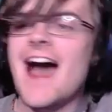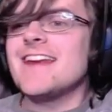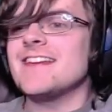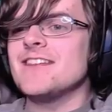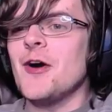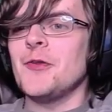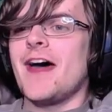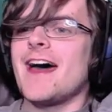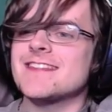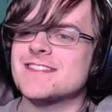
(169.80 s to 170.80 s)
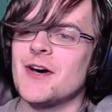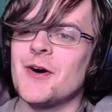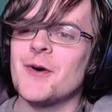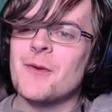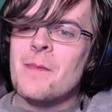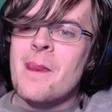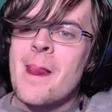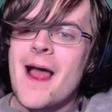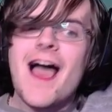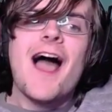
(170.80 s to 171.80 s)
I didn't know that, so...
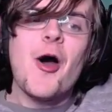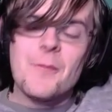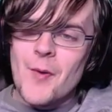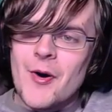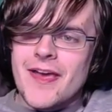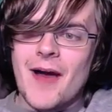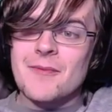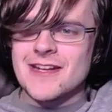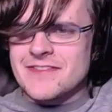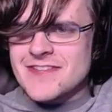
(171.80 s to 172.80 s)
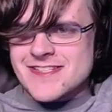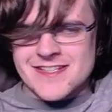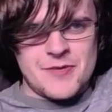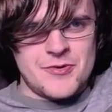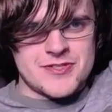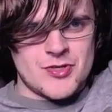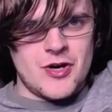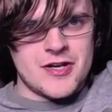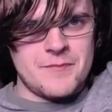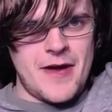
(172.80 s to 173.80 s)
Oh boy, I'm gonna leave this in because I want to
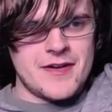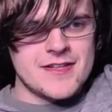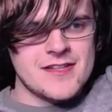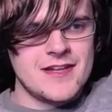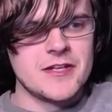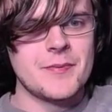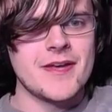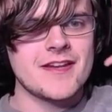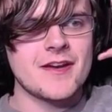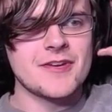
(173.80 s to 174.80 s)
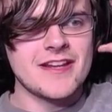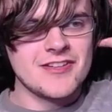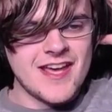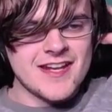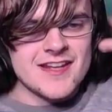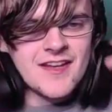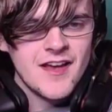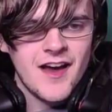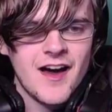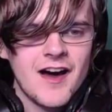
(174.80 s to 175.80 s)
talk about it a little bit, and I want to look at it.
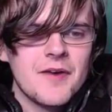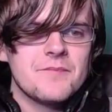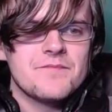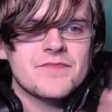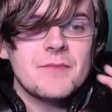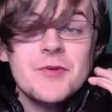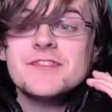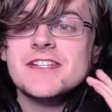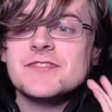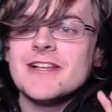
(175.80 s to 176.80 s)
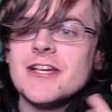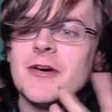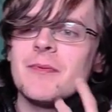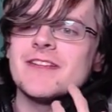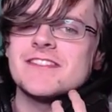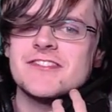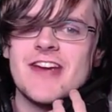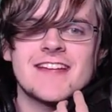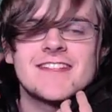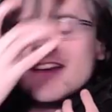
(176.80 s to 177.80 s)
Music's really good, but it's
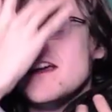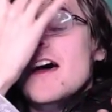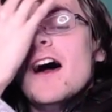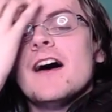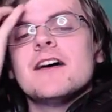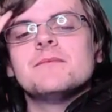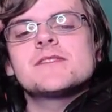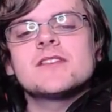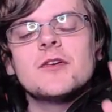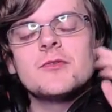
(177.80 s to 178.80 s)
distracting. I'm